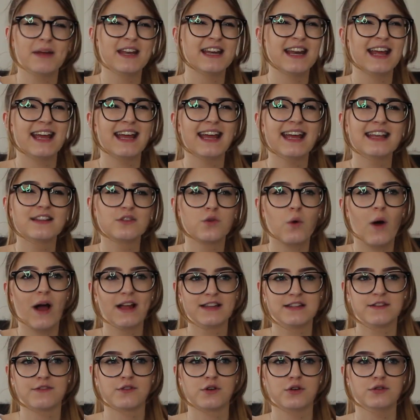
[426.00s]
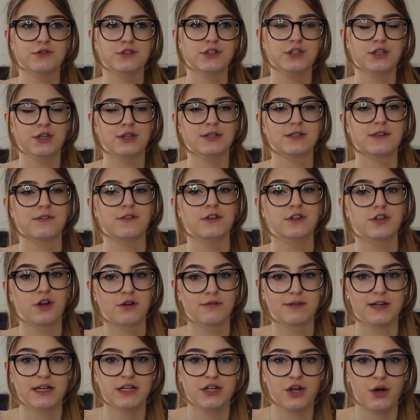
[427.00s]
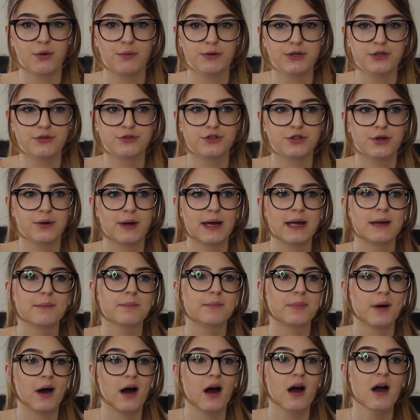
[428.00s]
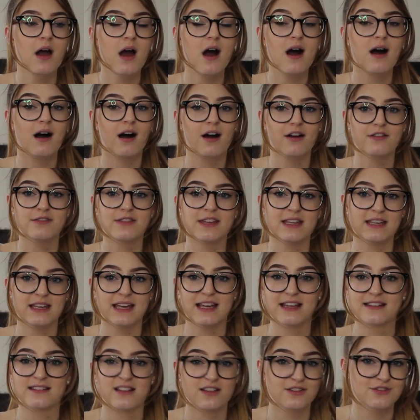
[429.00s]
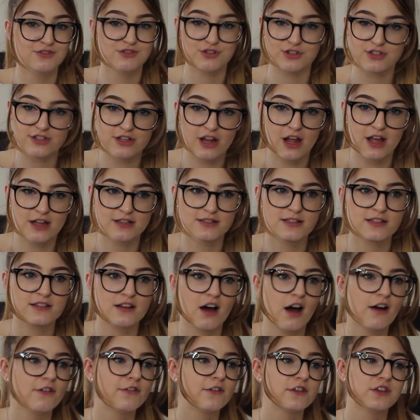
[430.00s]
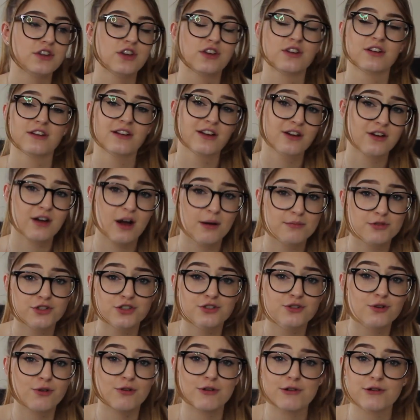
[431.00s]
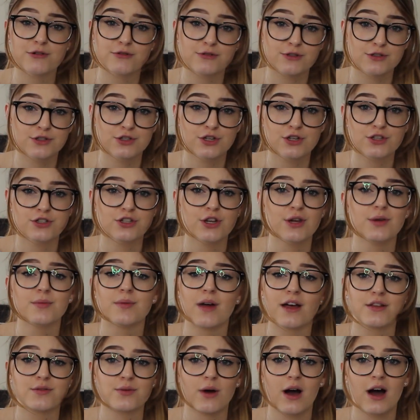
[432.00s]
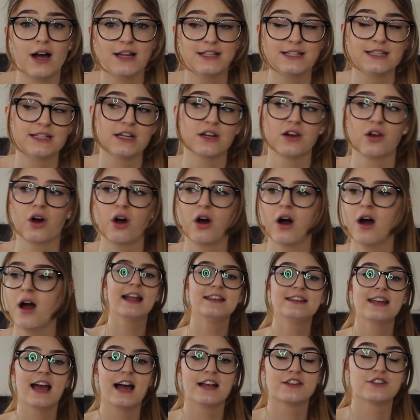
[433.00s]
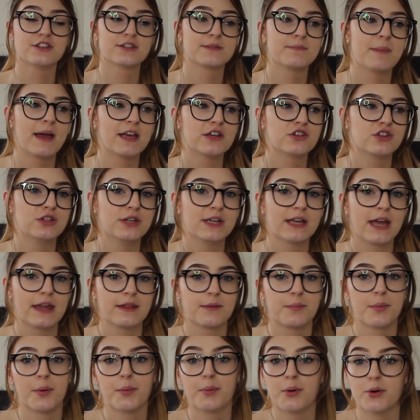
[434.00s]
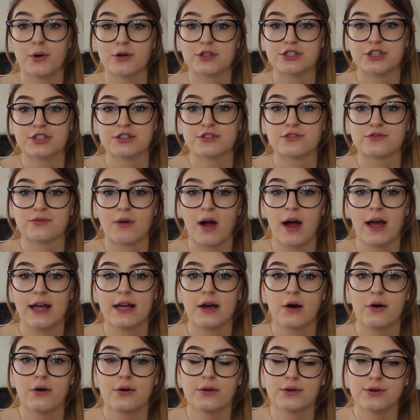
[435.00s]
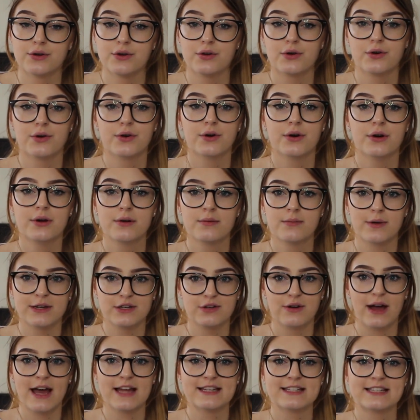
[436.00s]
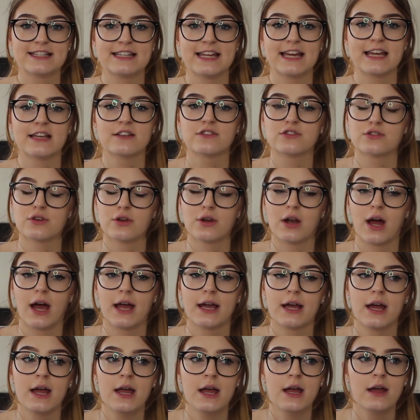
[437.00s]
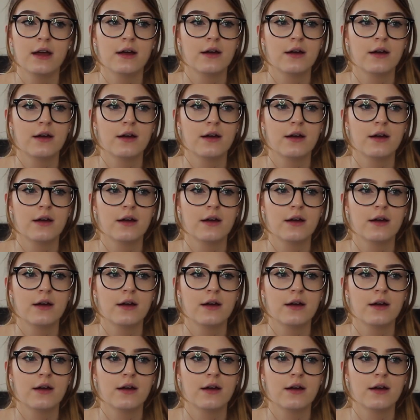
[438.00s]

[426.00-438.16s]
mean, it is quite difficult to use if you don't really know what you're doing, but over the years, like, you just learn stuff. You can look up tutorials on YouTube. That's what I did a lot. And yeah, just make sure you get the proportions right on when you're editing. So like